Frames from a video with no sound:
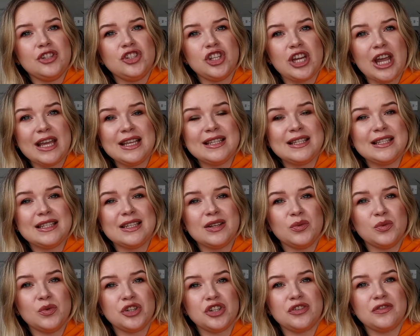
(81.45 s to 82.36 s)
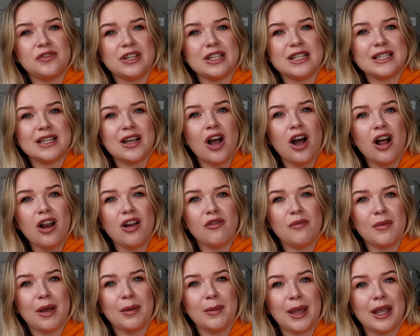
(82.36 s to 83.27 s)
chest which fits
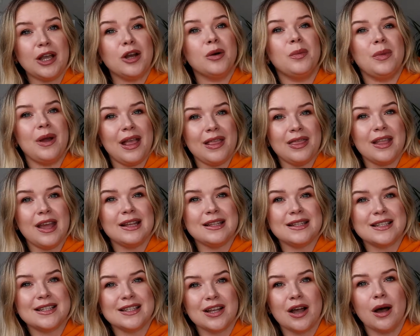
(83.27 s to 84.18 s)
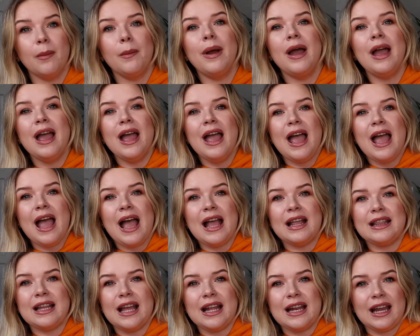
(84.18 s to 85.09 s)
all of my makeup and then some,
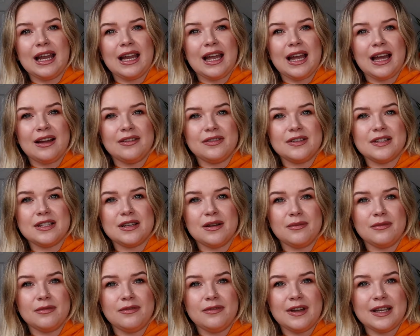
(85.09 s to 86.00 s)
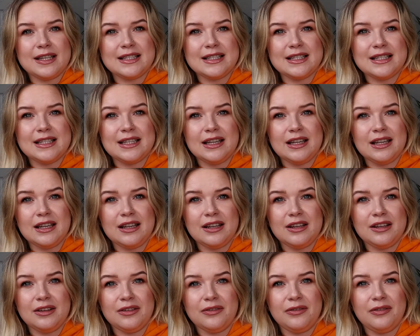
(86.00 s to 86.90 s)
and then I have some
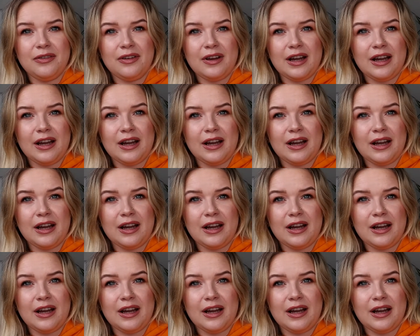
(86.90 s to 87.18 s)
festive